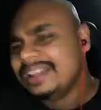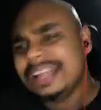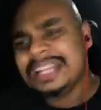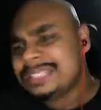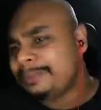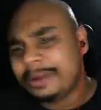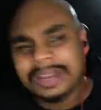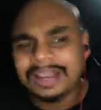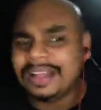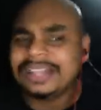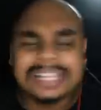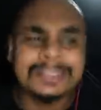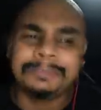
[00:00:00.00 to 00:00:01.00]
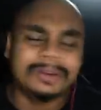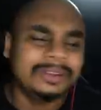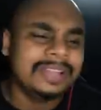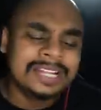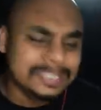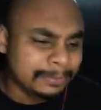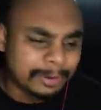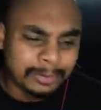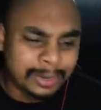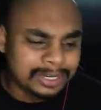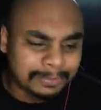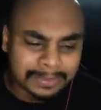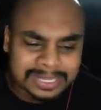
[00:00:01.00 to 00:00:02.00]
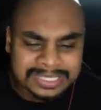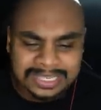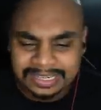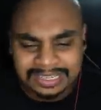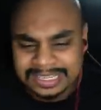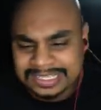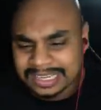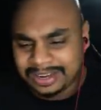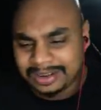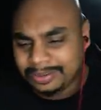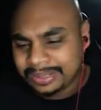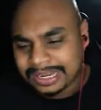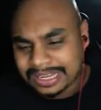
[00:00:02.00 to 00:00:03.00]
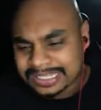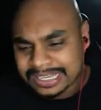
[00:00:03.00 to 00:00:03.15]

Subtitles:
that's about what the bracelet is. I don't think there's